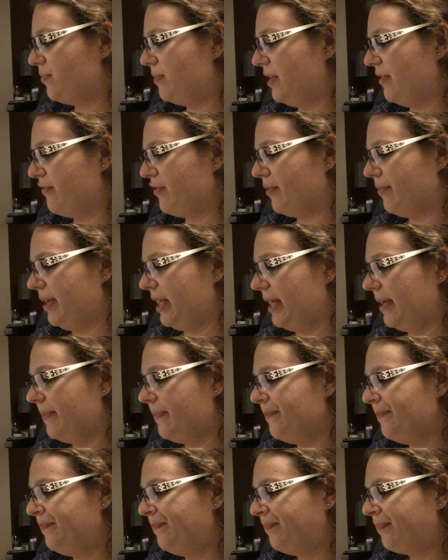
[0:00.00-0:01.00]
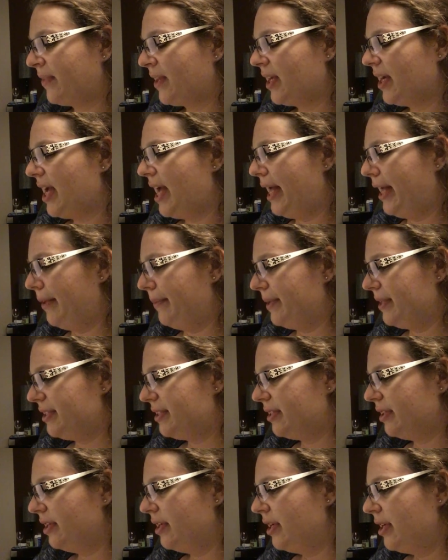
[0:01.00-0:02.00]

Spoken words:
be for me? Albus.